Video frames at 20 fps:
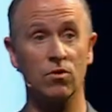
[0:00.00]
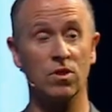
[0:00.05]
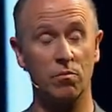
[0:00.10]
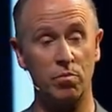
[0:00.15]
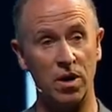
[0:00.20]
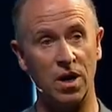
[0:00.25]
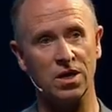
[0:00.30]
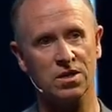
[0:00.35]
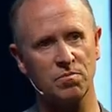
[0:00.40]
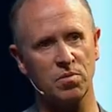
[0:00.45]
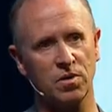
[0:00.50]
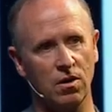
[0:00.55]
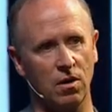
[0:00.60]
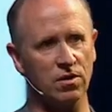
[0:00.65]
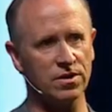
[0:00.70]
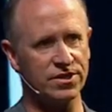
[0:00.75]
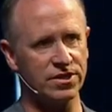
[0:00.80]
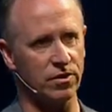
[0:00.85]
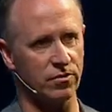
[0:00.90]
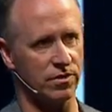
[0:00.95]
the past, but
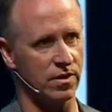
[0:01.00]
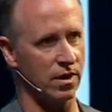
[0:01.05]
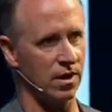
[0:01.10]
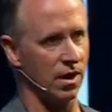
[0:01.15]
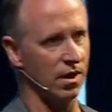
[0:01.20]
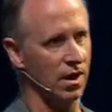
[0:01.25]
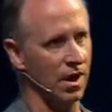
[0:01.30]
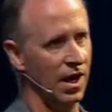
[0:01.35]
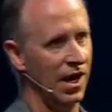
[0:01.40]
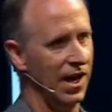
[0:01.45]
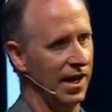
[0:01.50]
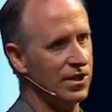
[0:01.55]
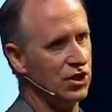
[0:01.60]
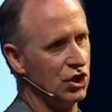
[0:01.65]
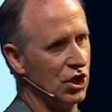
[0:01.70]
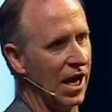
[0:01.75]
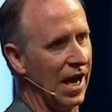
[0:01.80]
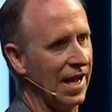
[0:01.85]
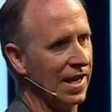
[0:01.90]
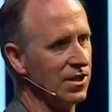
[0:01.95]
also that it
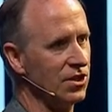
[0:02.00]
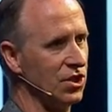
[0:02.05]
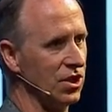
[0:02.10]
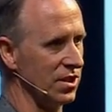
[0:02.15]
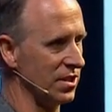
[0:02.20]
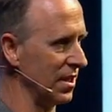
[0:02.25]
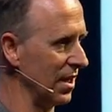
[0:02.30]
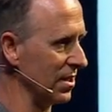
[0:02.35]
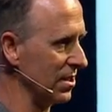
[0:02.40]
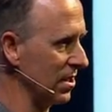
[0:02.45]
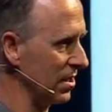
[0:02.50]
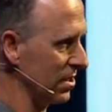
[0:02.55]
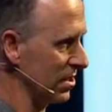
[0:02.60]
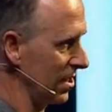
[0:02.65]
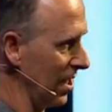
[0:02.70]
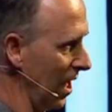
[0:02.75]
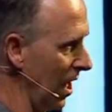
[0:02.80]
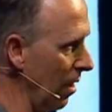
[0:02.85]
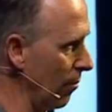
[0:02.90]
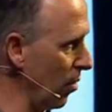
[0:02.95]
challenges us to
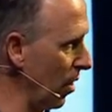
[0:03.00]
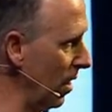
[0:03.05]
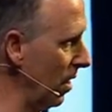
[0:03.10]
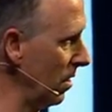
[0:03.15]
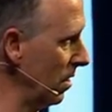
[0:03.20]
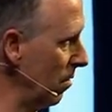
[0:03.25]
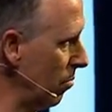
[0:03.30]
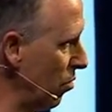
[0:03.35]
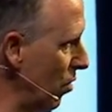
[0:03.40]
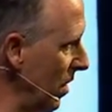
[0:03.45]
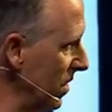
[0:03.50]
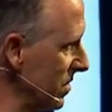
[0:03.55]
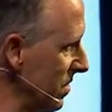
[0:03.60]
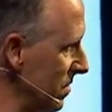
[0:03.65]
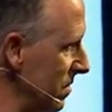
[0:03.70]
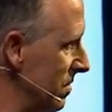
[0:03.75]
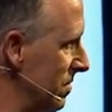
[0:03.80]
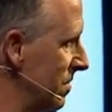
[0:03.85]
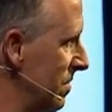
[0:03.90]
celebrate in the present.